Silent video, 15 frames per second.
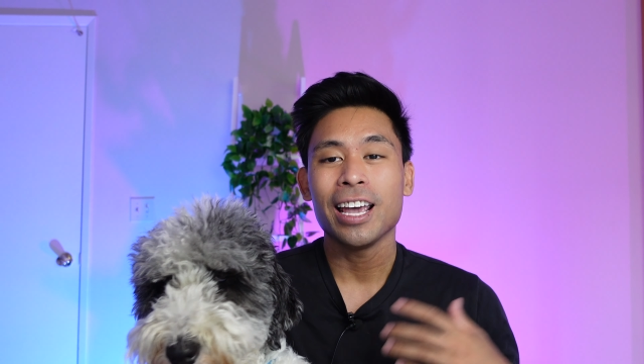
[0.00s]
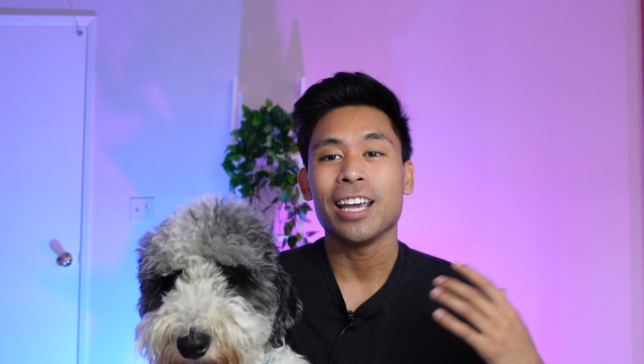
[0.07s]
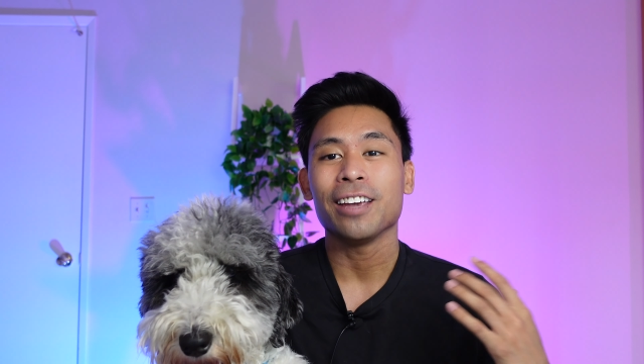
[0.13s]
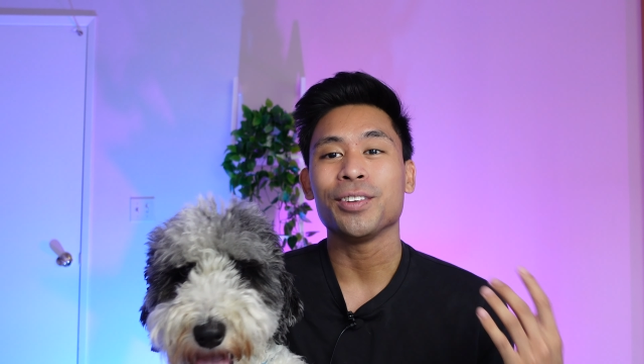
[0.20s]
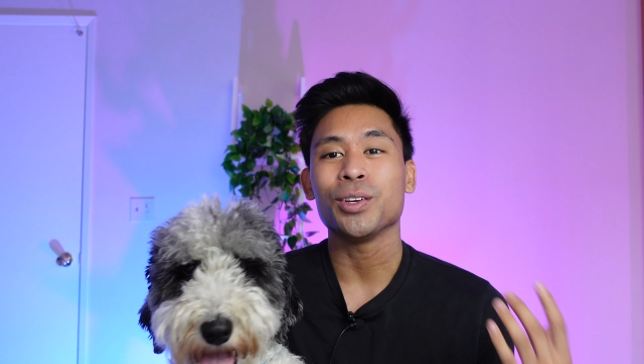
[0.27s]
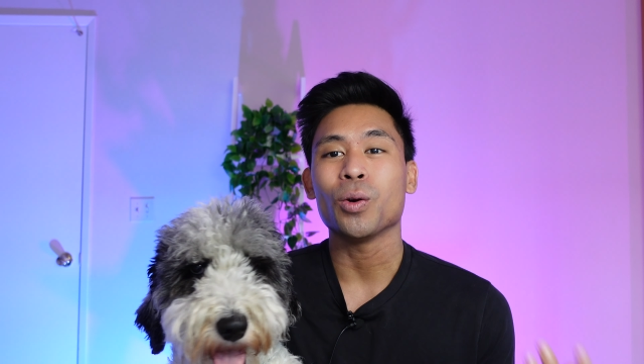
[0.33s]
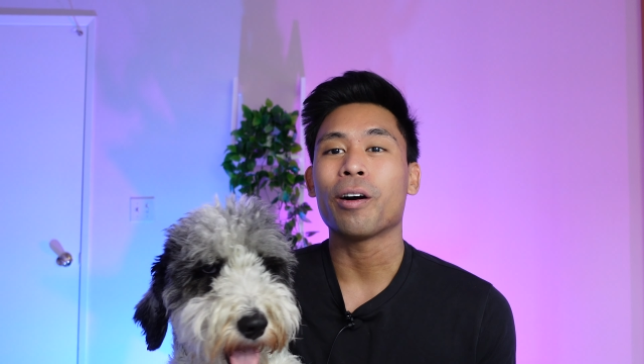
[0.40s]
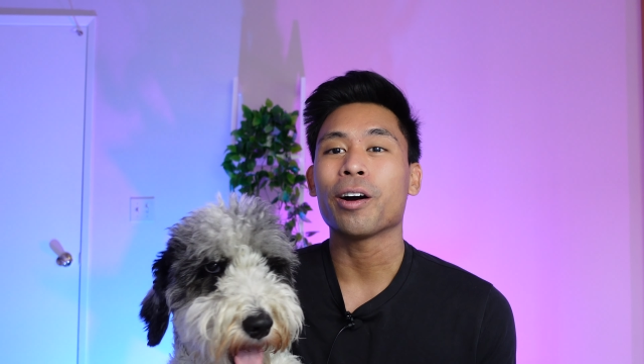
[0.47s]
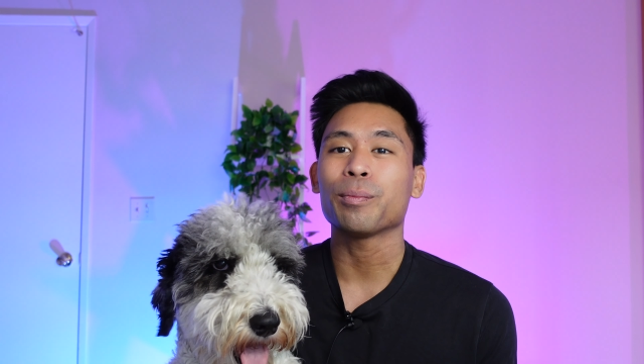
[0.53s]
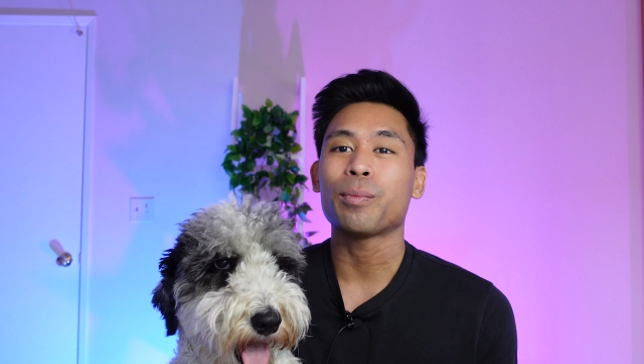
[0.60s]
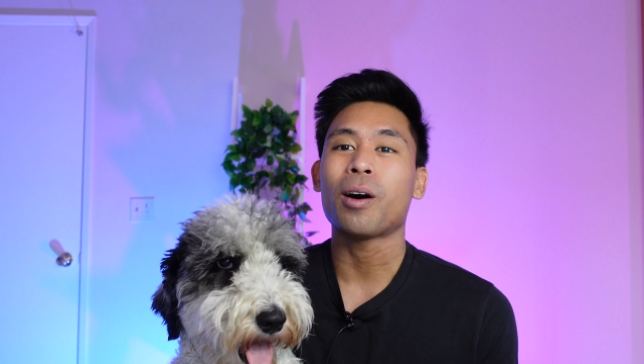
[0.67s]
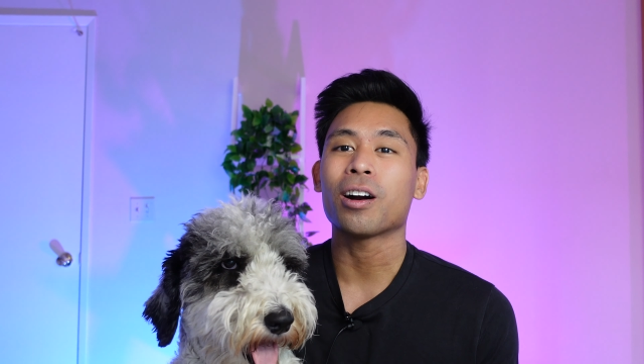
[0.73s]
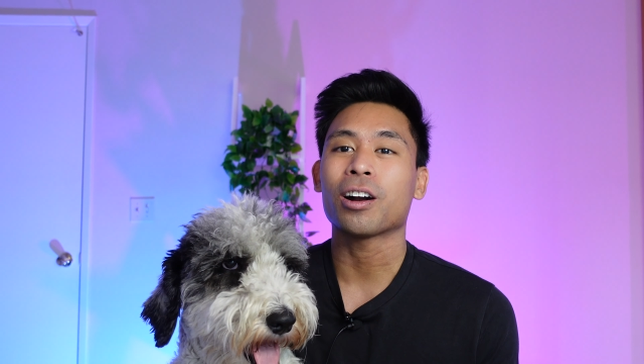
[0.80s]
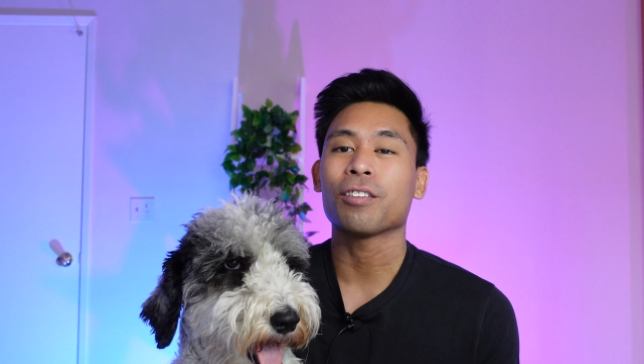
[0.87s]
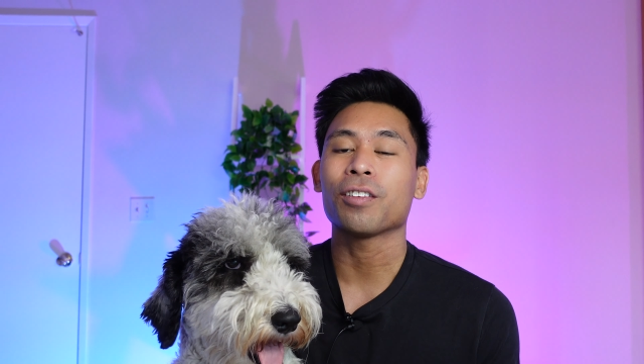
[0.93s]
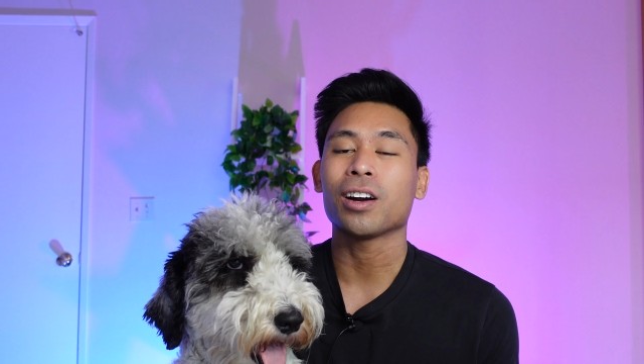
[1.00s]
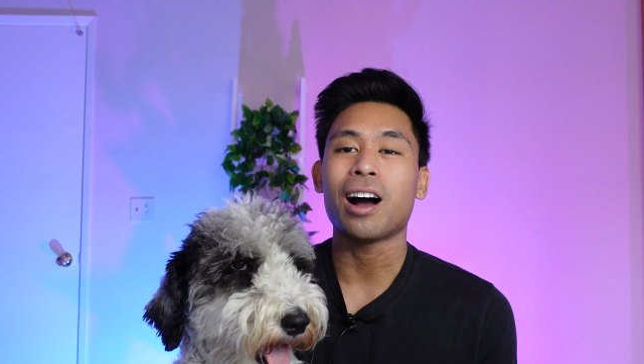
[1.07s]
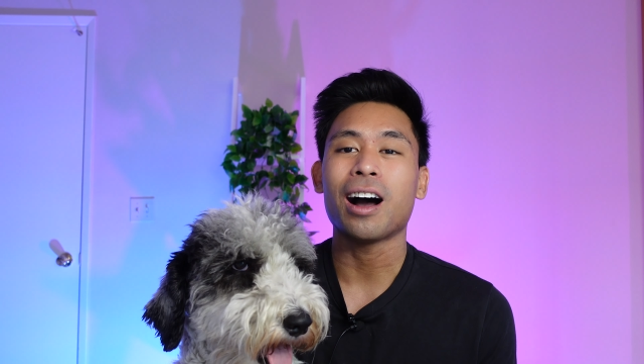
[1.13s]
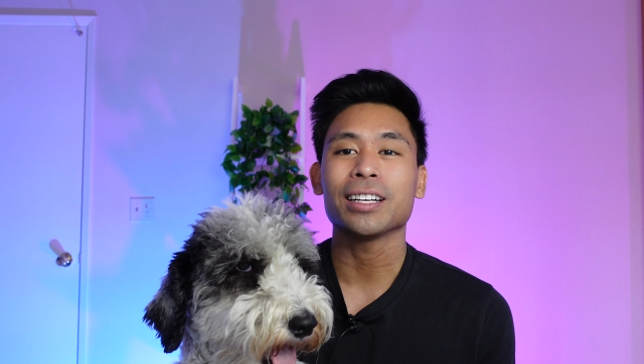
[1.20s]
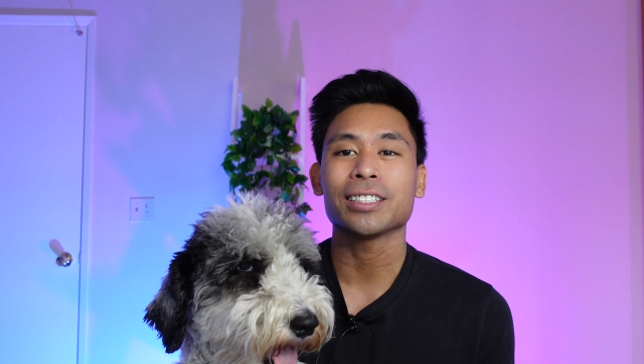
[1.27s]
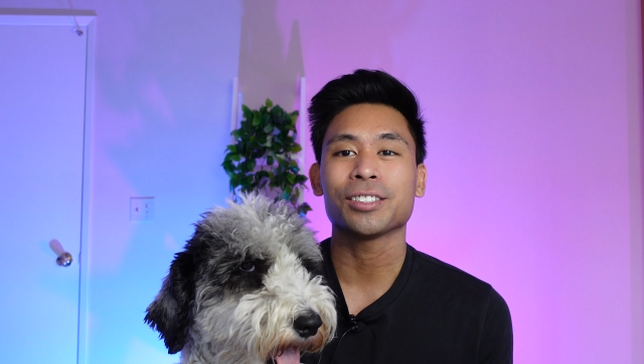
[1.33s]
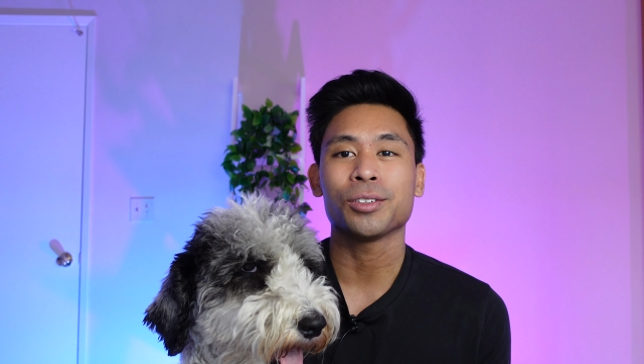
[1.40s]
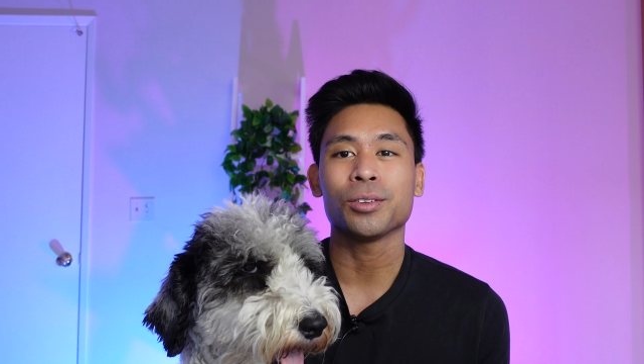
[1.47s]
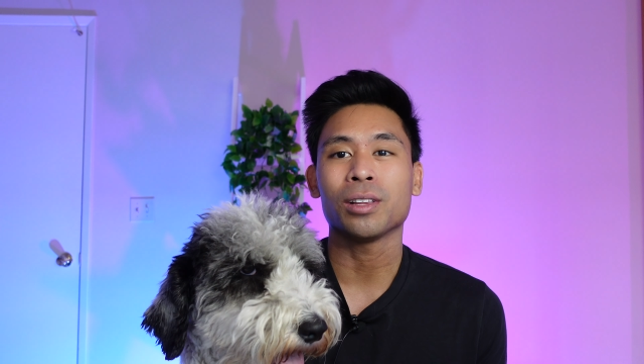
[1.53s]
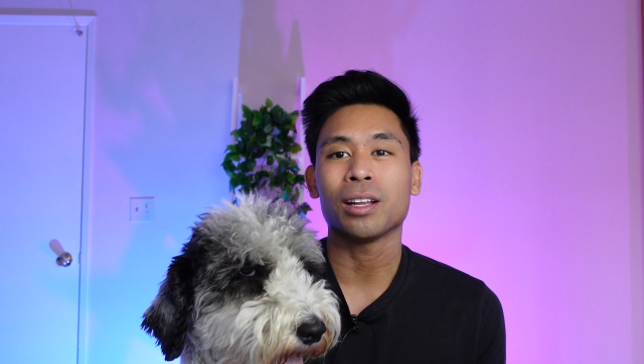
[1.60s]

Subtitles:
If you aren't part of our Aussiedoodle